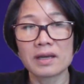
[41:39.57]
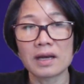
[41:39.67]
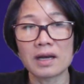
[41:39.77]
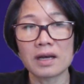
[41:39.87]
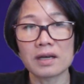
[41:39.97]

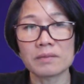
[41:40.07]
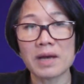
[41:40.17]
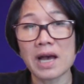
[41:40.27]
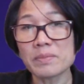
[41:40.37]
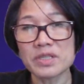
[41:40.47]

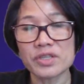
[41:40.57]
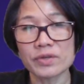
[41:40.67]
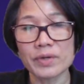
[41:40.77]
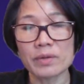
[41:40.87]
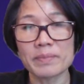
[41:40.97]
our
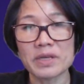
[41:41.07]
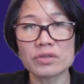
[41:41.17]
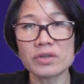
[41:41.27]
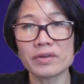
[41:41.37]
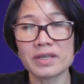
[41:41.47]
material based
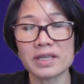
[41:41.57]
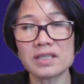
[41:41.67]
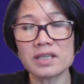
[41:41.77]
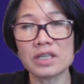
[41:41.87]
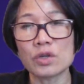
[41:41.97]
on her
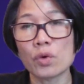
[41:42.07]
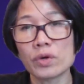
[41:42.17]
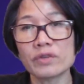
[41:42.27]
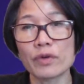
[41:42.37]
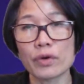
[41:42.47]
need in
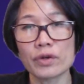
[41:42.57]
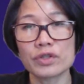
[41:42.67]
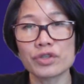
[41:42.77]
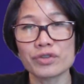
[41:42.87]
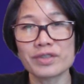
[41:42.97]
order for her
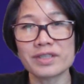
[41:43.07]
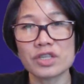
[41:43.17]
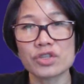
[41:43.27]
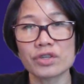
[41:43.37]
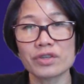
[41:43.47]
to
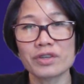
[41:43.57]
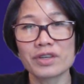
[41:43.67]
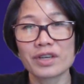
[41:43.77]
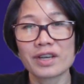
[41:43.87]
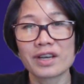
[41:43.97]
teach
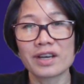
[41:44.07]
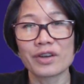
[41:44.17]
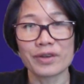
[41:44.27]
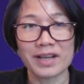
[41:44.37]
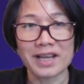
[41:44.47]

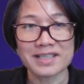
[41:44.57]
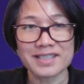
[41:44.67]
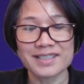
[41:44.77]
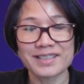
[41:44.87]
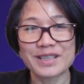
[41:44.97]
her class.